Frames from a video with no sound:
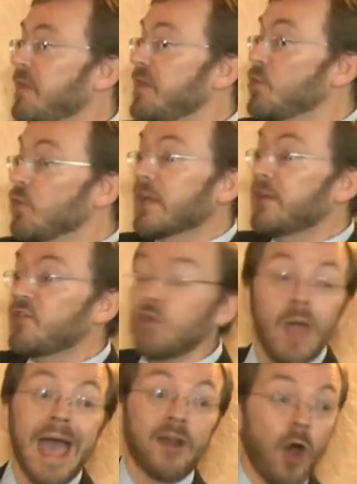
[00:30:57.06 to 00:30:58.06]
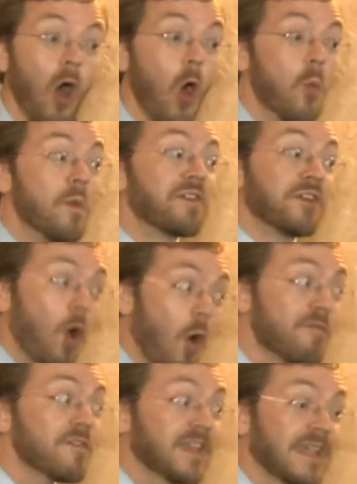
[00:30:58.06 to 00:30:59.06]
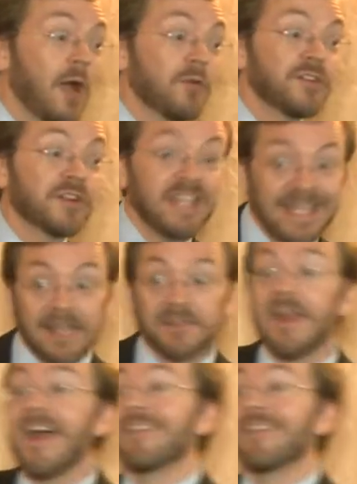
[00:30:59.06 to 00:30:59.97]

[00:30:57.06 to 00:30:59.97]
that you can do at home with an over-the-counter kit.